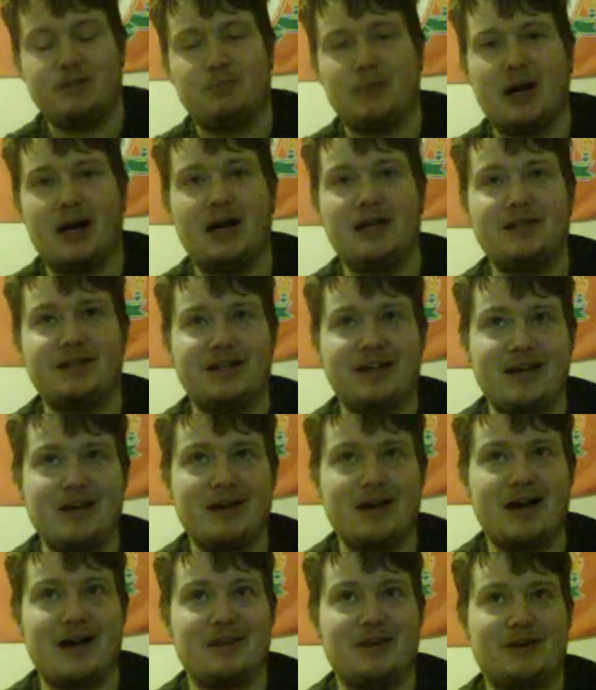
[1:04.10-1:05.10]
you're buying the game,
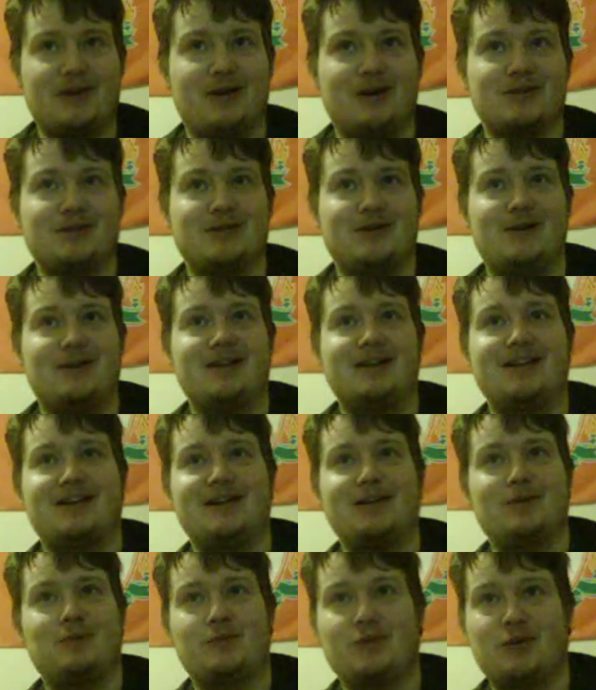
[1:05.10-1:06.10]
the console,
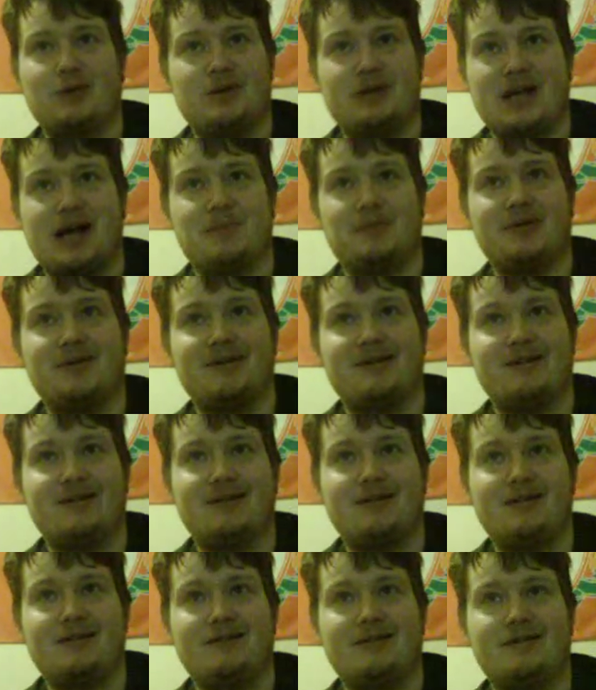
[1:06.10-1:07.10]
no adapter,
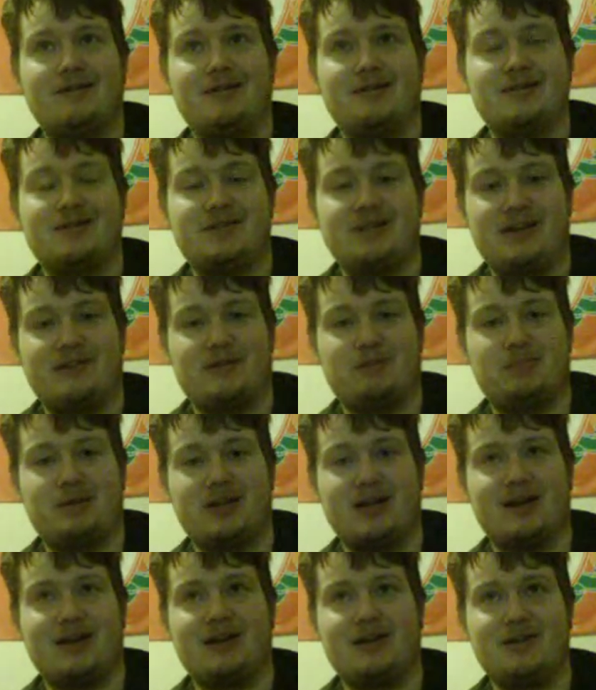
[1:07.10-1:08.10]
so you have to
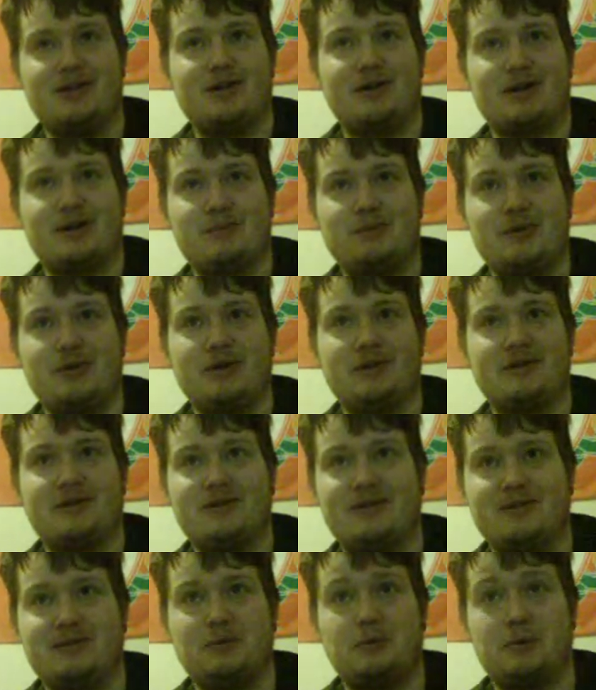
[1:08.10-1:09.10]
plug it into your
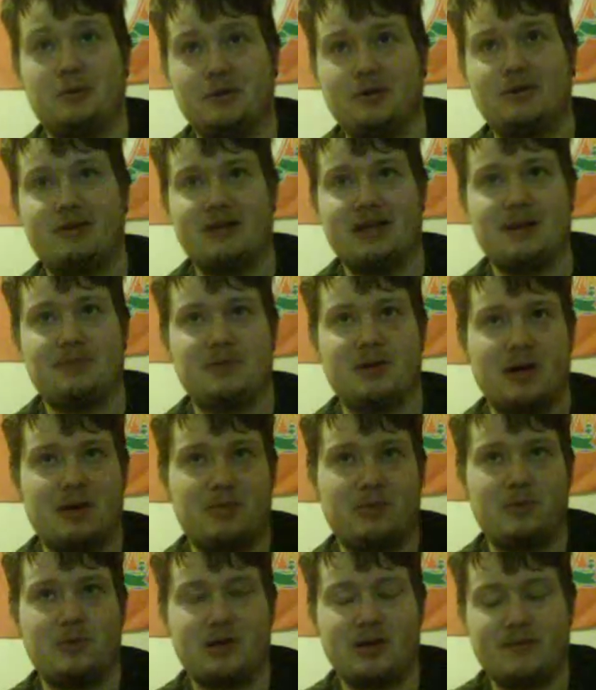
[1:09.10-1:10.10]
computer or
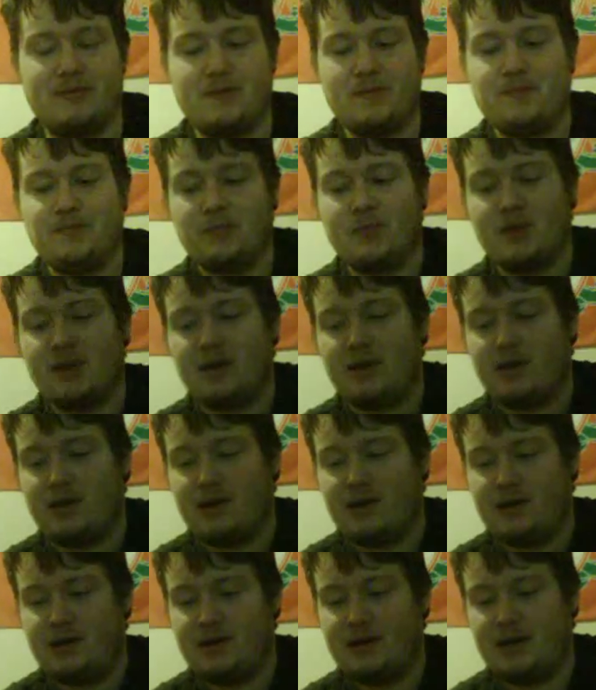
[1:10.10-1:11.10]
laptop or whatever.
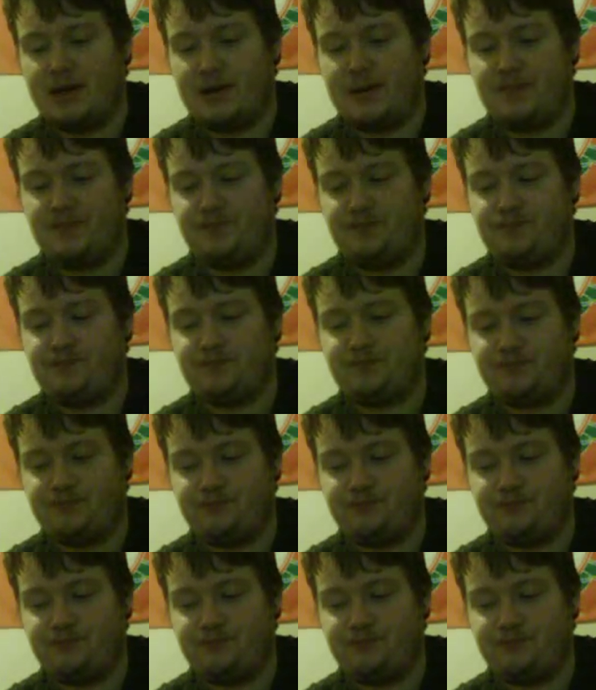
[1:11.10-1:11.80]
Yeah,